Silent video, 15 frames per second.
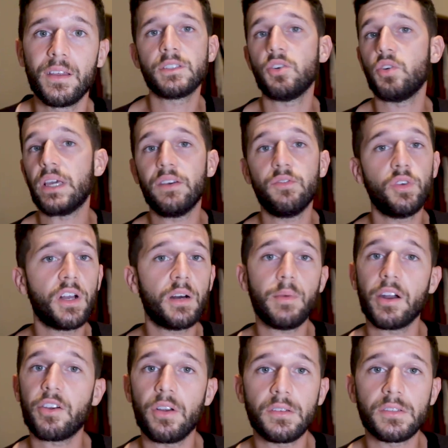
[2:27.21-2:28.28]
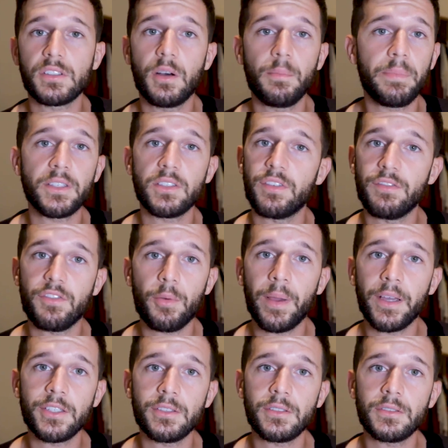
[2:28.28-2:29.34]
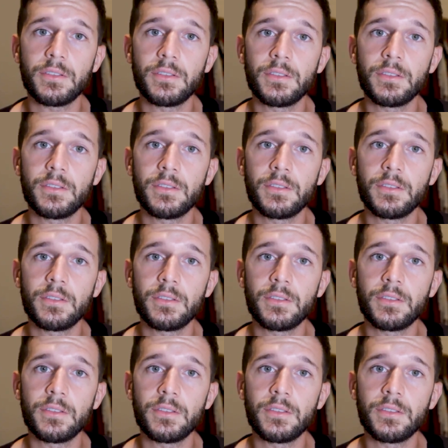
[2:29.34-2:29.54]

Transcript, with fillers: So if we come across some piece of information,